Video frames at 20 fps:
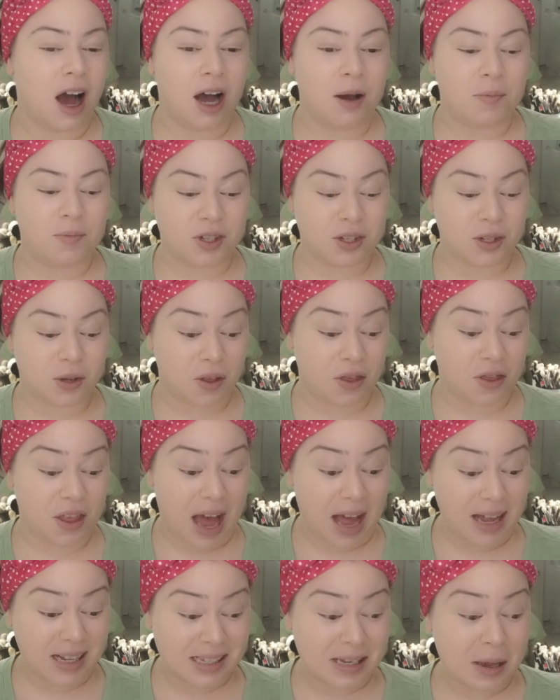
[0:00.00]
So
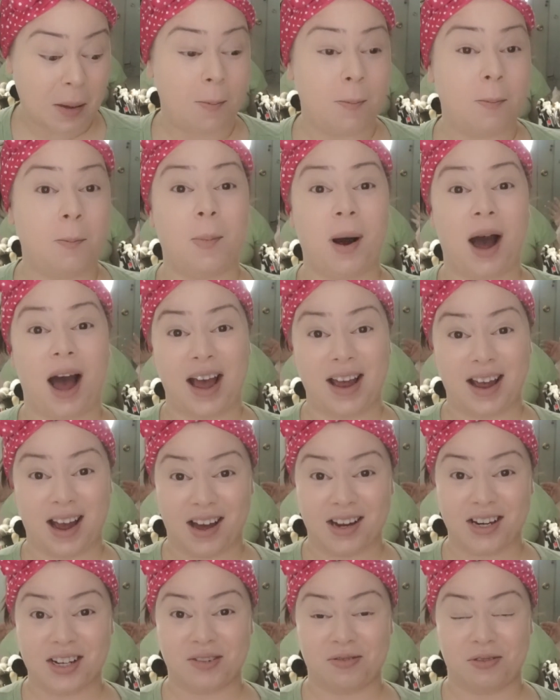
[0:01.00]
that's my
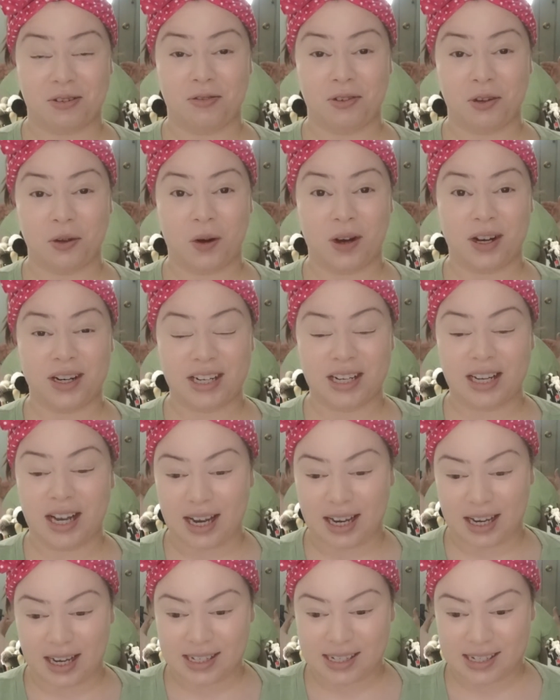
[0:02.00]
honest review on it.
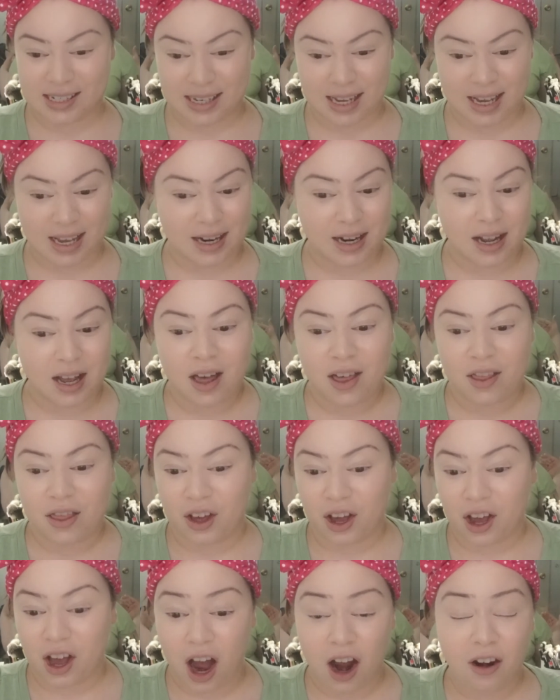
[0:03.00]
Like I said,
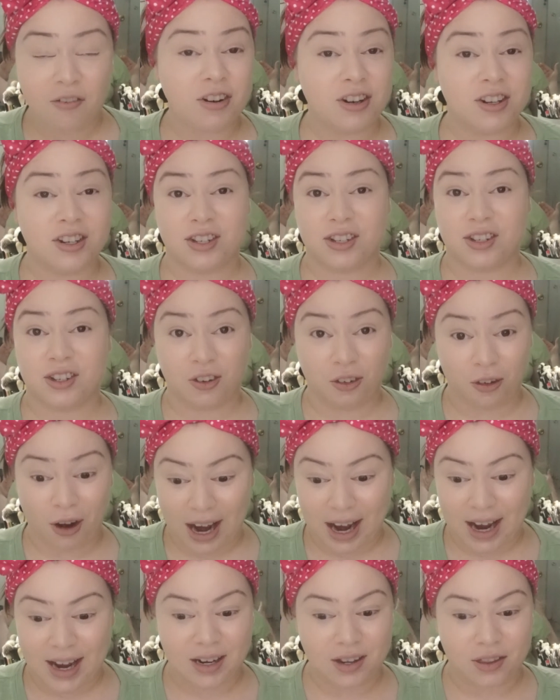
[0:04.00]
the coverage is
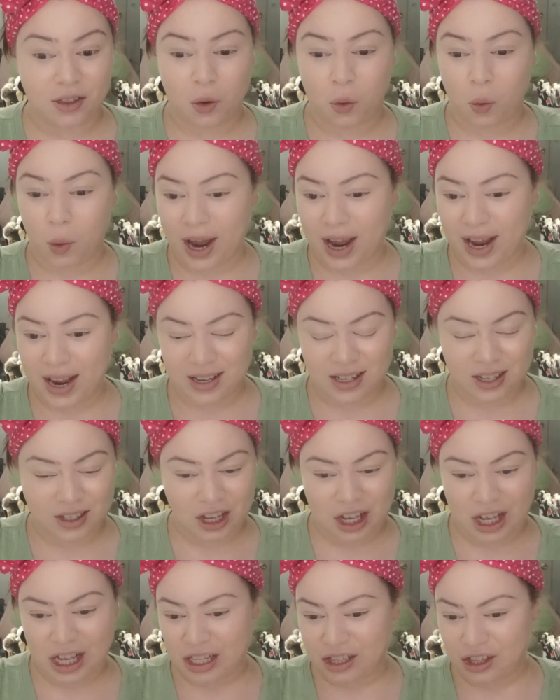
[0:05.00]
great, the way
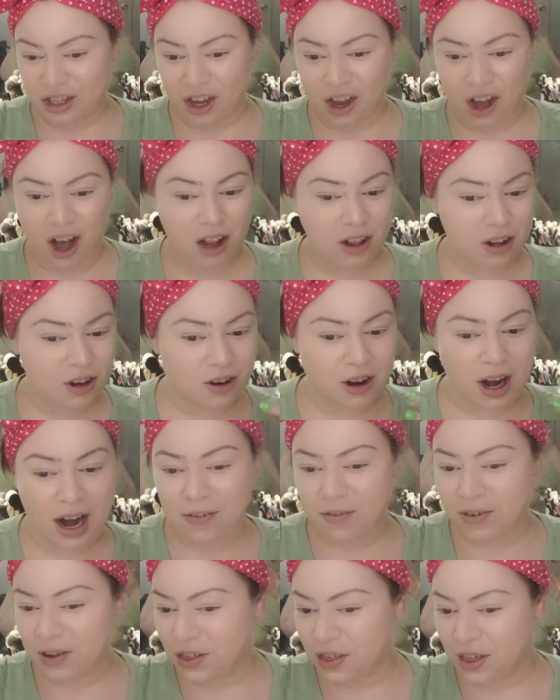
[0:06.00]
the color,
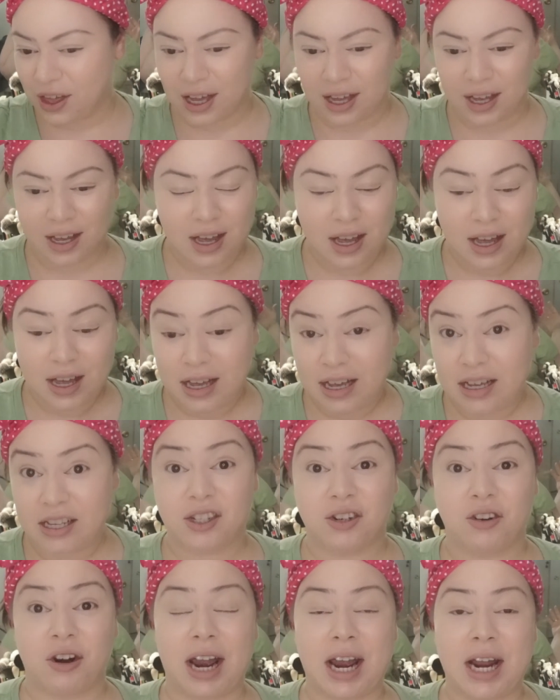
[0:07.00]
everything
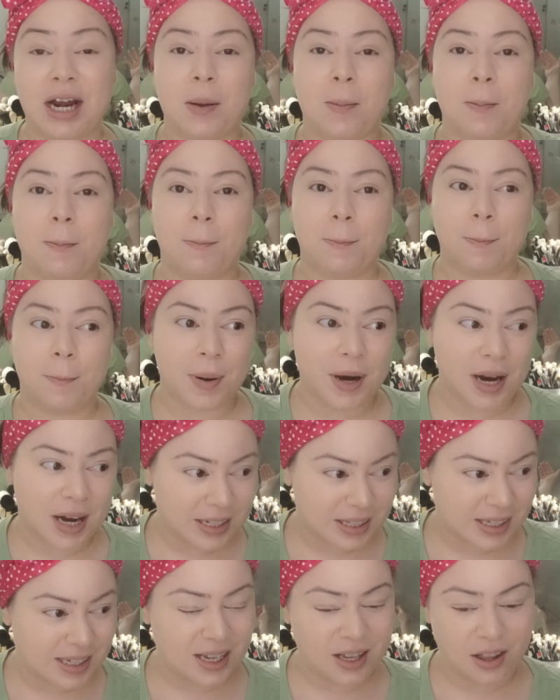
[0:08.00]
is great,
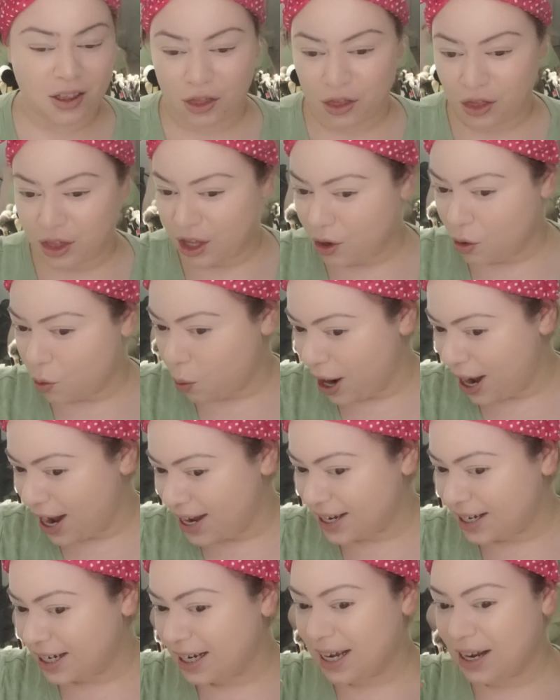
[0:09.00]
but the
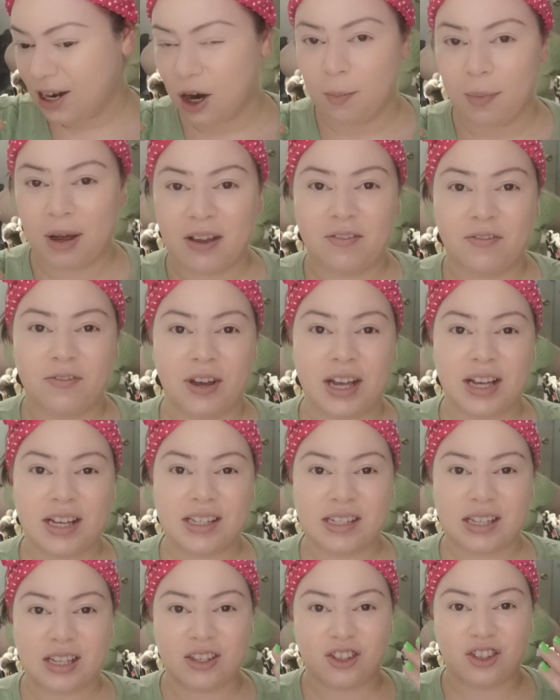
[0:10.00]
way it laid on my
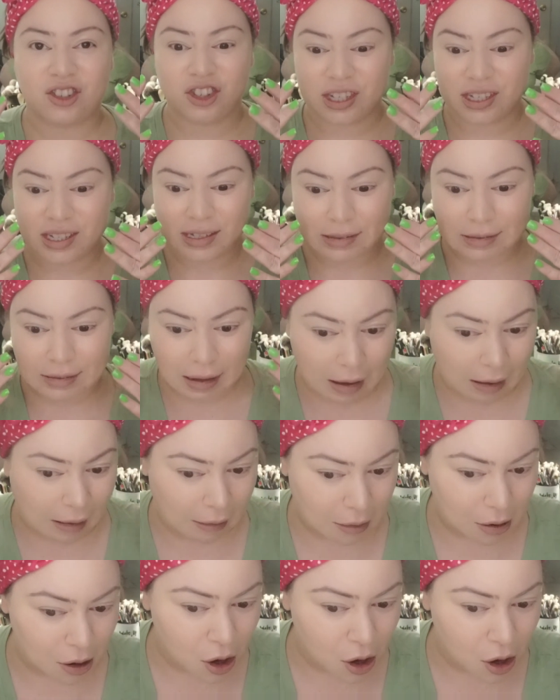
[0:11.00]
face is just not